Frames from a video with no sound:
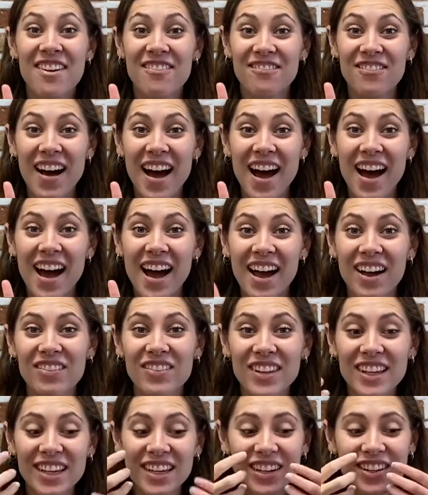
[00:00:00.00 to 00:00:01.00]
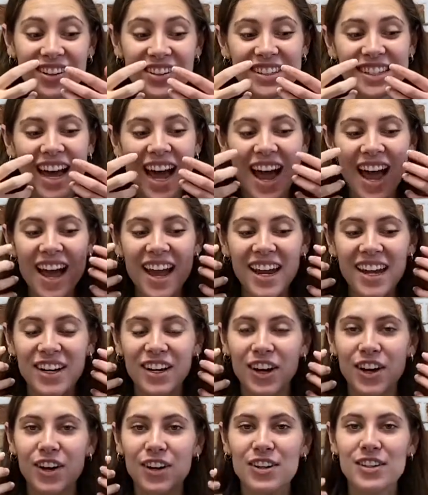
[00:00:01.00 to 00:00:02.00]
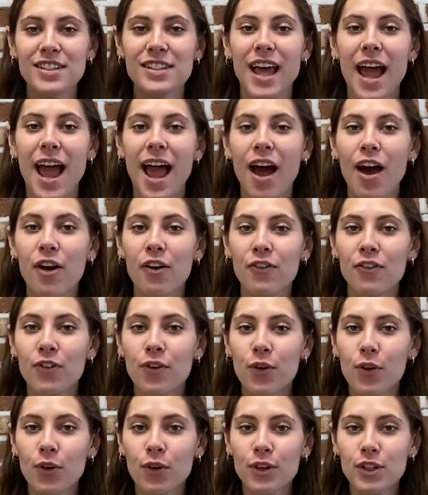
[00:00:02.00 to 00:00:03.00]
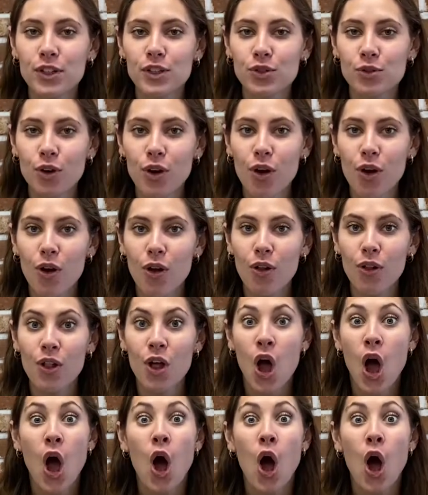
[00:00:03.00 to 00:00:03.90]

Five little tigers out for a stroll.